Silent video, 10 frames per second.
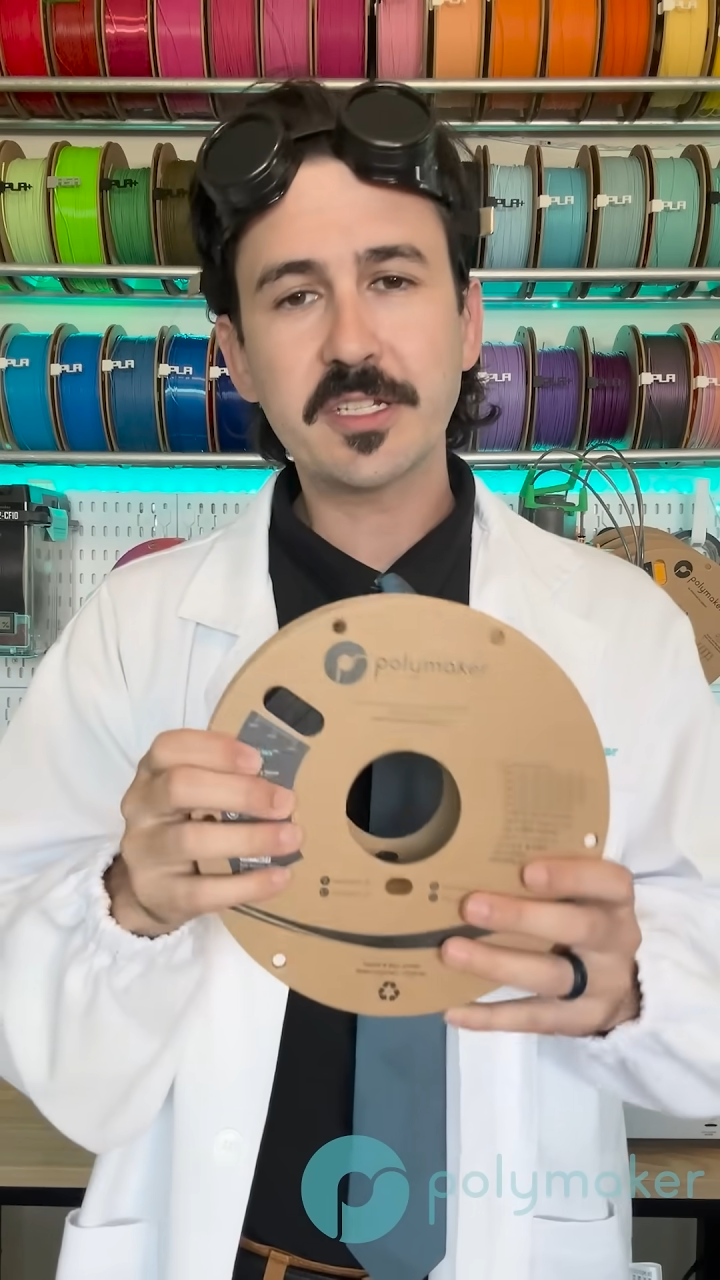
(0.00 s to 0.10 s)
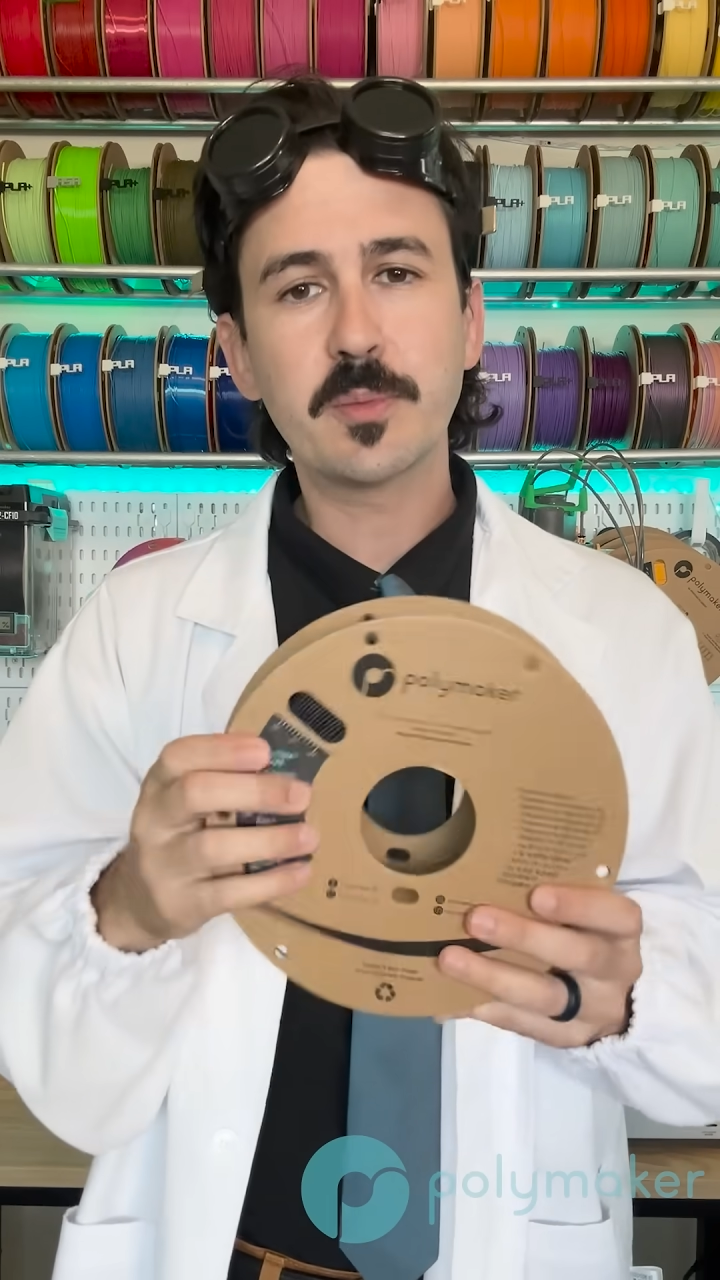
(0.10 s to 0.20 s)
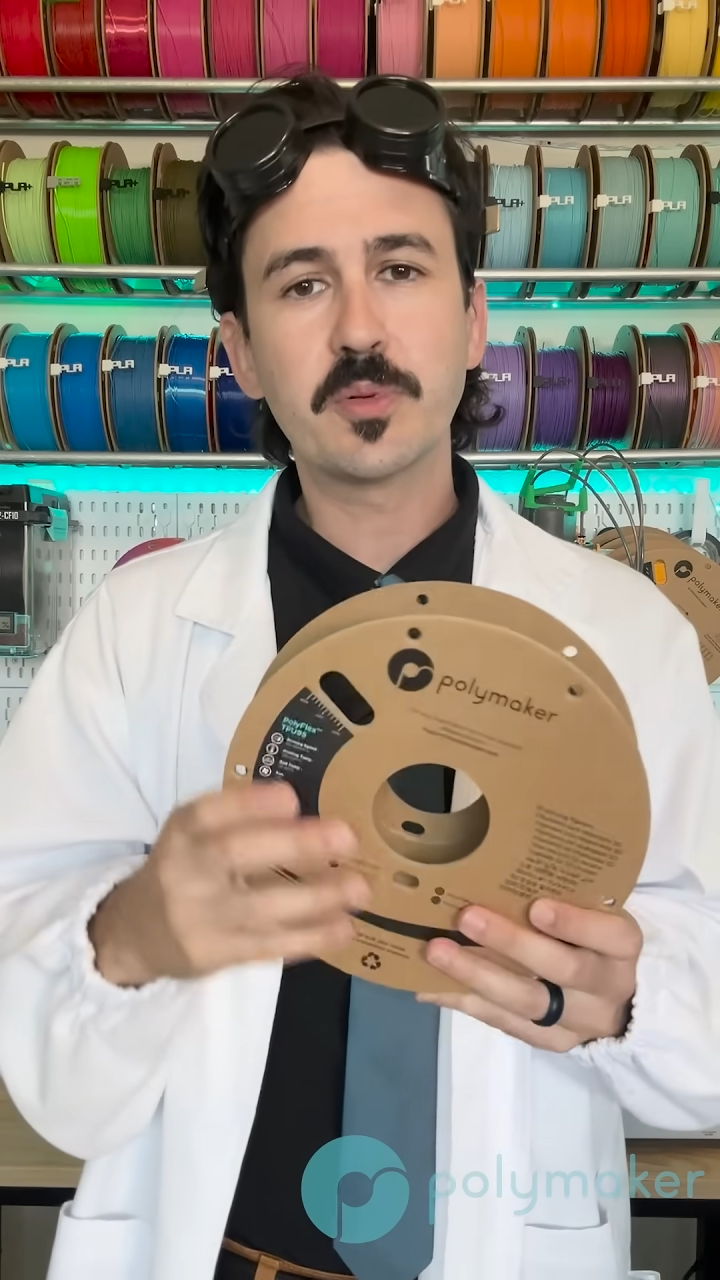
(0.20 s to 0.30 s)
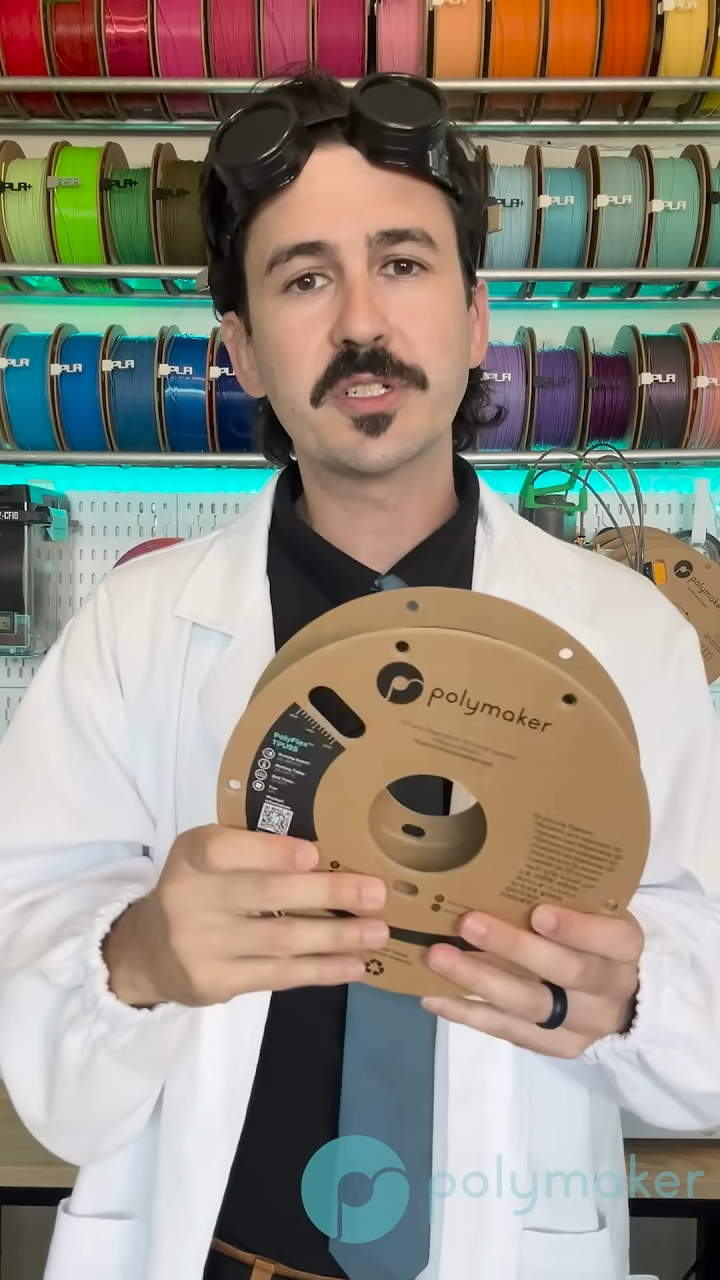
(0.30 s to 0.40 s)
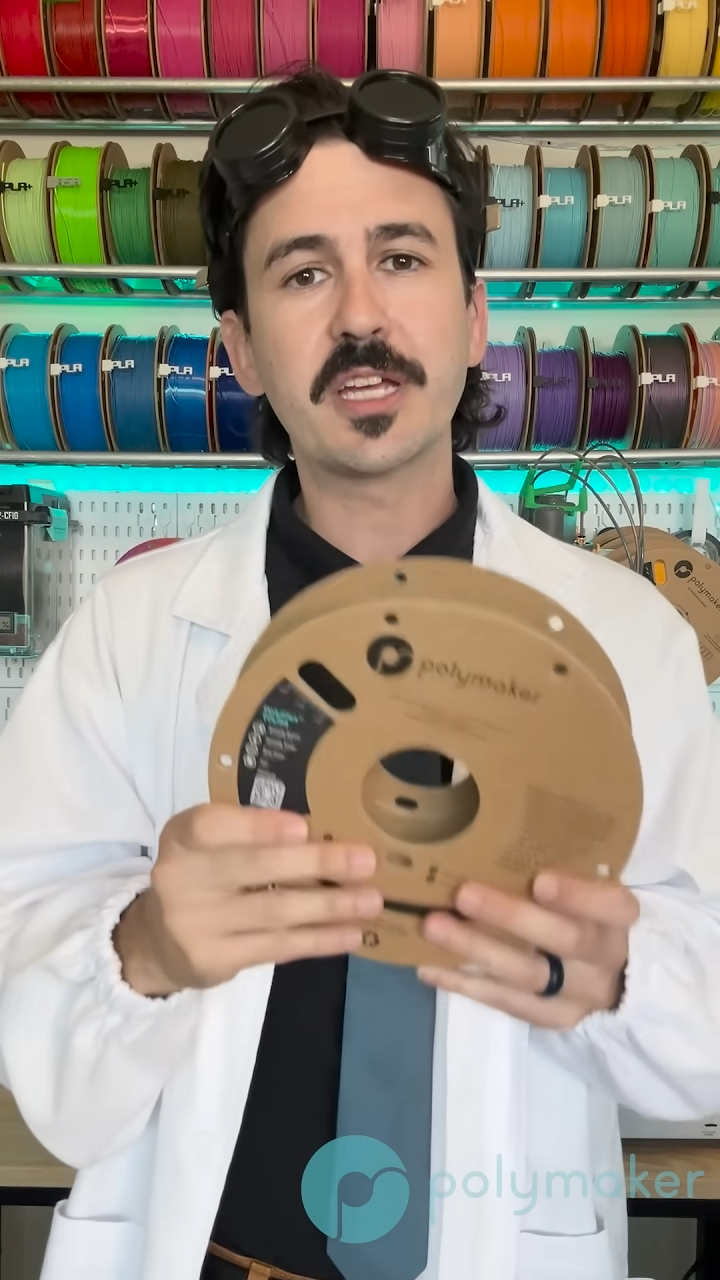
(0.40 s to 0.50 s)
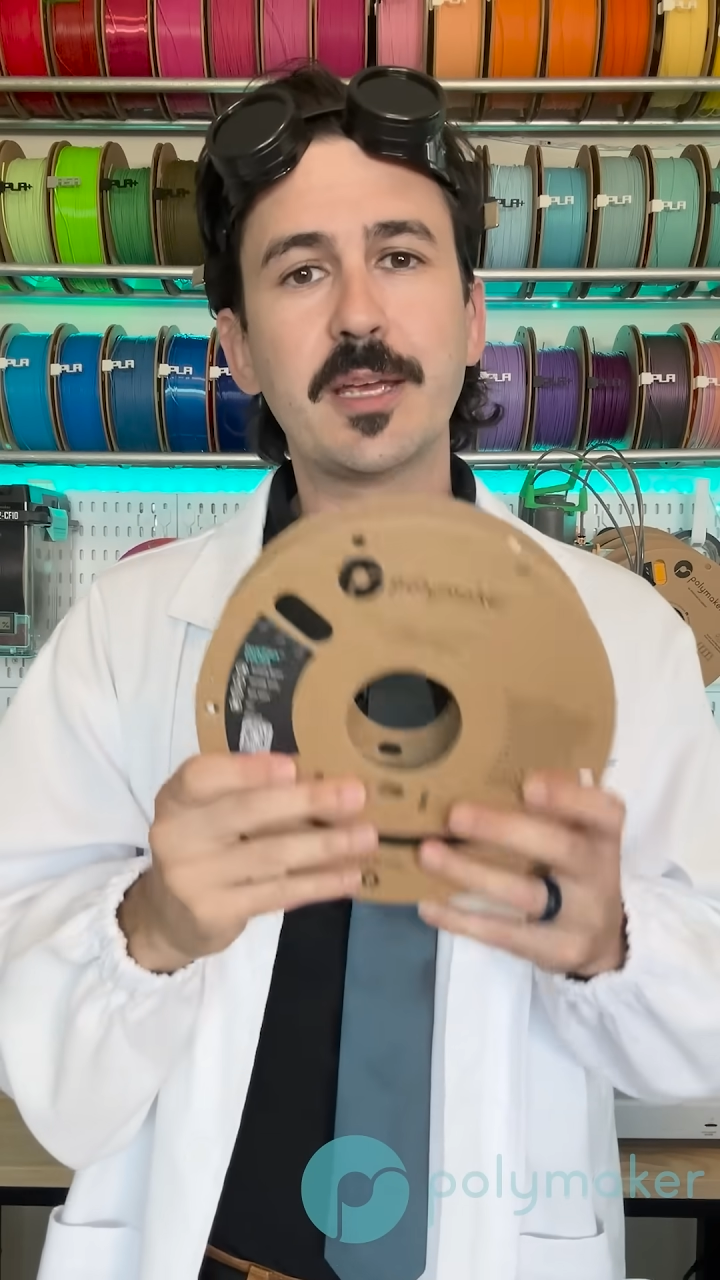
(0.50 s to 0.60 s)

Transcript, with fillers: can print